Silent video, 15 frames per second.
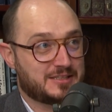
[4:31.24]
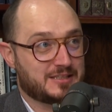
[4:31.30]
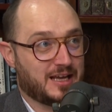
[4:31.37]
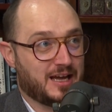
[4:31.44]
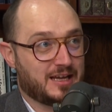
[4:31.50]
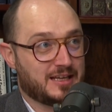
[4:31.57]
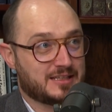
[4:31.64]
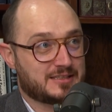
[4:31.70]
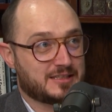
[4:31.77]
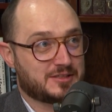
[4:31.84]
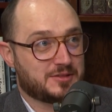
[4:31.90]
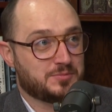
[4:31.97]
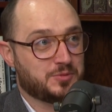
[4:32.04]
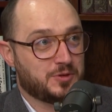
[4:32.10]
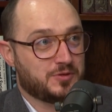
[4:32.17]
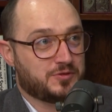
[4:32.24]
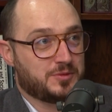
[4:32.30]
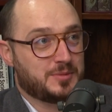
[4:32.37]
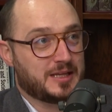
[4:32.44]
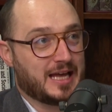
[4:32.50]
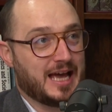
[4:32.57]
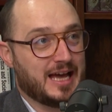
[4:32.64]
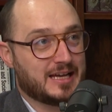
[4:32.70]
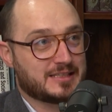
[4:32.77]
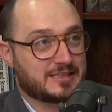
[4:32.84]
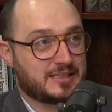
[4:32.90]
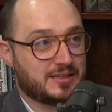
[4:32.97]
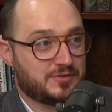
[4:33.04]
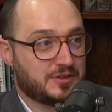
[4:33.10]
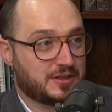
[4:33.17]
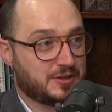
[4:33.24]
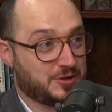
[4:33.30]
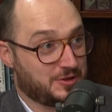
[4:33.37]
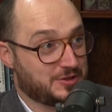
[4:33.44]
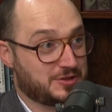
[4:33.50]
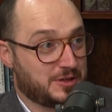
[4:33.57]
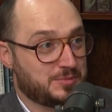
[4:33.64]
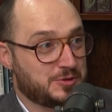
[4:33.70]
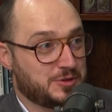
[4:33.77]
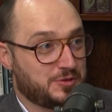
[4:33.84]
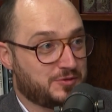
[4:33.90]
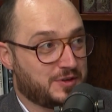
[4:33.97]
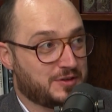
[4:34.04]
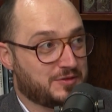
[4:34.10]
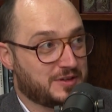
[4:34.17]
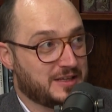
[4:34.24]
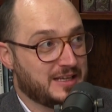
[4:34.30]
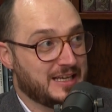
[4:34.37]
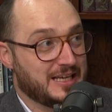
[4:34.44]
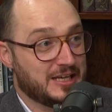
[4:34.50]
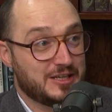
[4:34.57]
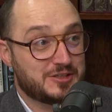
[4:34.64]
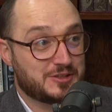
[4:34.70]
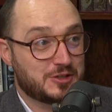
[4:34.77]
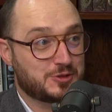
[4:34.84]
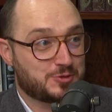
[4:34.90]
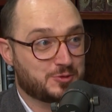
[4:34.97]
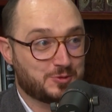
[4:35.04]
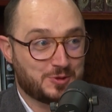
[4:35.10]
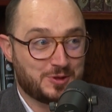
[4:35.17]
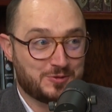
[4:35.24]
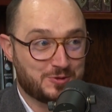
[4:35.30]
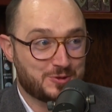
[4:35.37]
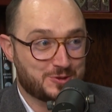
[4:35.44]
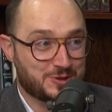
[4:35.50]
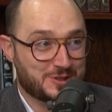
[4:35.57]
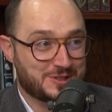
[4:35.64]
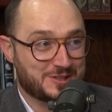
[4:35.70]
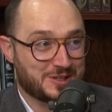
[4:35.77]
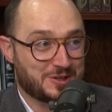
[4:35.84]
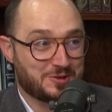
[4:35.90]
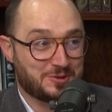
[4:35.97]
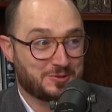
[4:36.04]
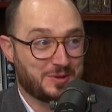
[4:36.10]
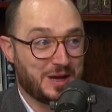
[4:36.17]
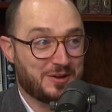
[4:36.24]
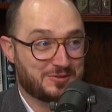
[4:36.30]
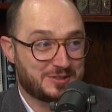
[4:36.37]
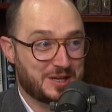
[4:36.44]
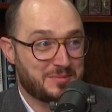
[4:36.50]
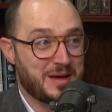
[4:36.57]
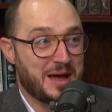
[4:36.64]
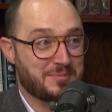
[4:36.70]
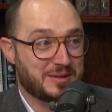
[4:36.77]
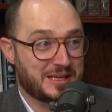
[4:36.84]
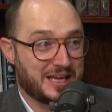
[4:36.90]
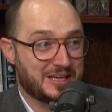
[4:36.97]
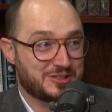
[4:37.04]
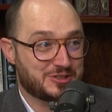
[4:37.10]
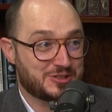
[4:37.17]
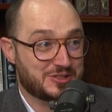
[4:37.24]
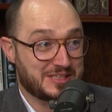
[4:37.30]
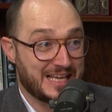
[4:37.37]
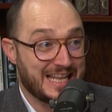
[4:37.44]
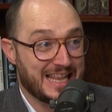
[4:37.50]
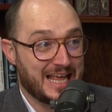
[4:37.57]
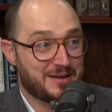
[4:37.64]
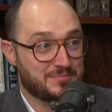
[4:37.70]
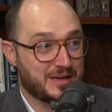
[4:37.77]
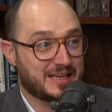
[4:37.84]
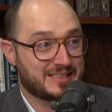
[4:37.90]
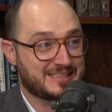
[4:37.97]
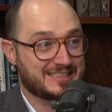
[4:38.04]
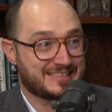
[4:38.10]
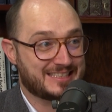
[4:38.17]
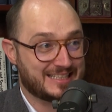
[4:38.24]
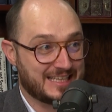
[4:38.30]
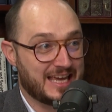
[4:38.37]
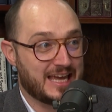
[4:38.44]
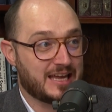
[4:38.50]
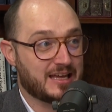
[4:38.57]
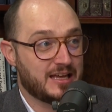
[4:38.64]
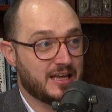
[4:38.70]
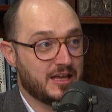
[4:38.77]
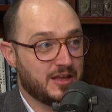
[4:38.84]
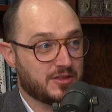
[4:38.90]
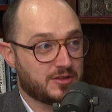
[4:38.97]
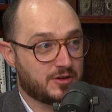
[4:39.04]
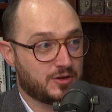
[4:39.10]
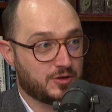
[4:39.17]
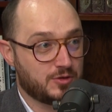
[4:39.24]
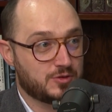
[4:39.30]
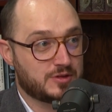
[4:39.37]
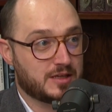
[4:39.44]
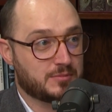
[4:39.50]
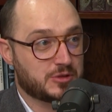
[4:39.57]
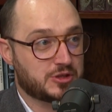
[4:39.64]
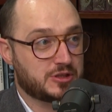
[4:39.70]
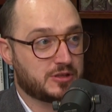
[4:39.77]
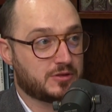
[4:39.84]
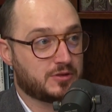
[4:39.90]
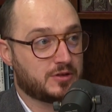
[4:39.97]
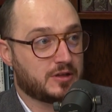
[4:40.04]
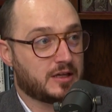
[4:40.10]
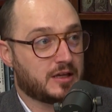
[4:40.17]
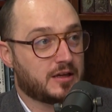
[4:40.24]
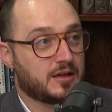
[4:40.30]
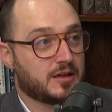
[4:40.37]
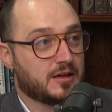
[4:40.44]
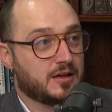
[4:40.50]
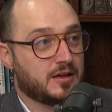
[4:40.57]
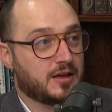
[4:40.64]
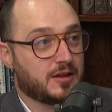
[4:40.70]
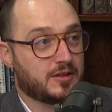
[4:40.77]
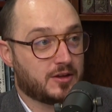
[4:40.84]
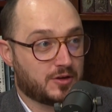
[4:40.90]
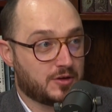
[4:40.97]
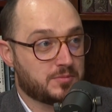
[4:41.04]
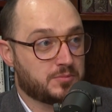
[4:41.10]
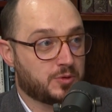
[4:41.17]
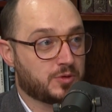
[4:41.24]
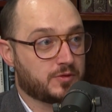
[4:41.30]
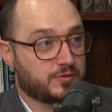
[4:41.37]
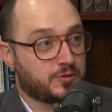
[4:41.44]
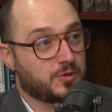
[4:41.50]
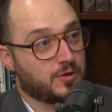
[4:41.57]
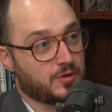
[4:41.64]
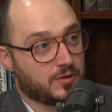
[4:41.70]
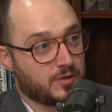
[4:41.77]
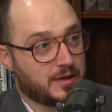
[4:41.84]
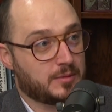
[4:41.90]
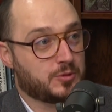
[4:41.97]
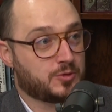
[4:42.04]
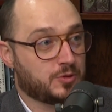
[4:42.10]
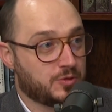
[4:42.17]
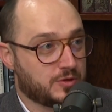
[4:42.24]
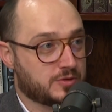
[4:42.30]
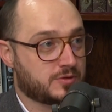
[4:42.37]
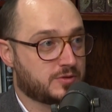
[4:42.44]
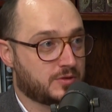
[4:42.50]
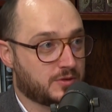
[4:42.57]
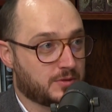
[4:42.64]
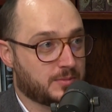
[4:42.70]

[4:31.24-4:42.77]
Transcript: I guess it's important for me to ask, given the description you've given, is this truly futuristic, or do we have some applications in lab medicine today that are using machine learning that are important for laboratorians to know